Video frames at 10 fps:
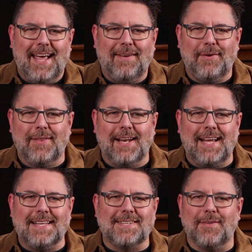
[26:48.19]
If you're in the
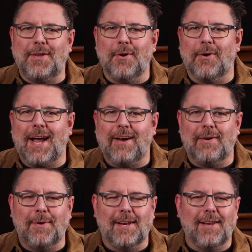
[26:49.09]
Leeds or the York
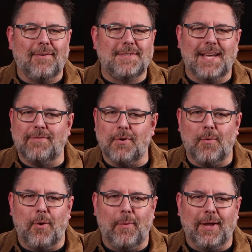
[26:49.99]
area, we'd love to give you a
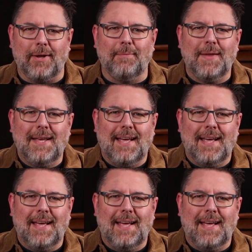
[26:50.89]
warm welcome